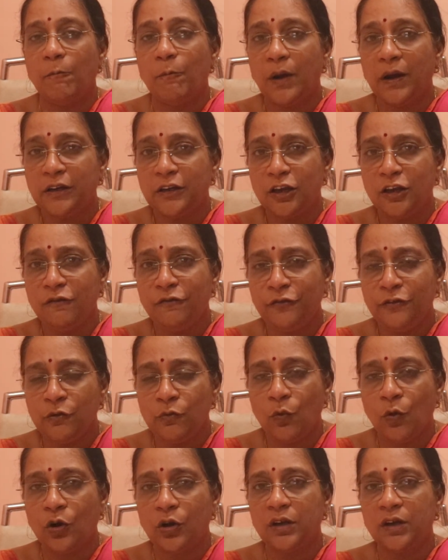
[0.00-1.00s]
but if
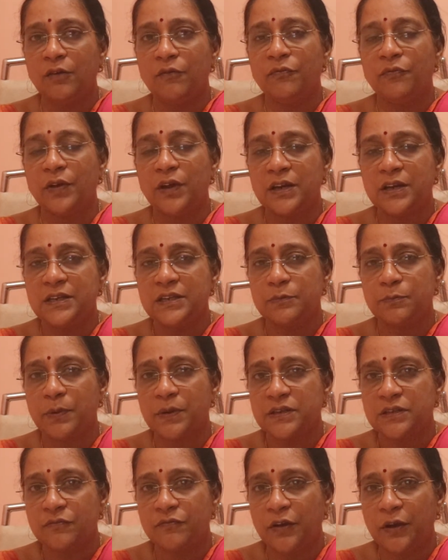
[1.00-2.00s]
you want a very
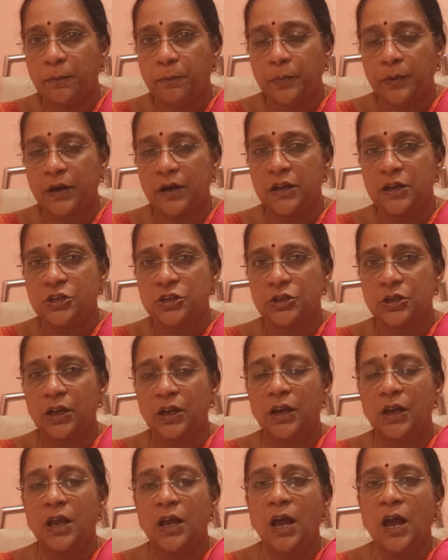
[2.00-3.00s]
specific
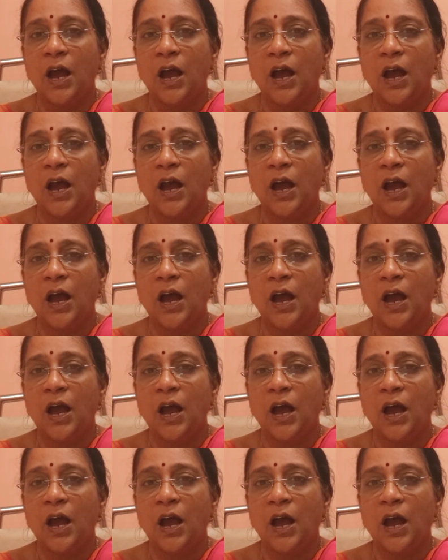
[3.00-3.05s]
prediction,